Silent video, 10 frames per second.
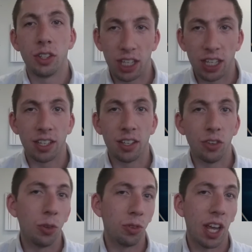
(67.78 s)
Geek
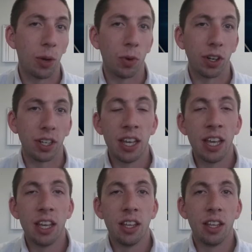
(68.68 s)
News Network.
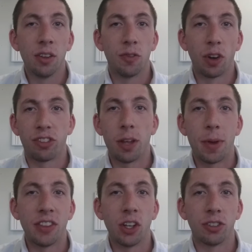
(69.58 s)
First up on the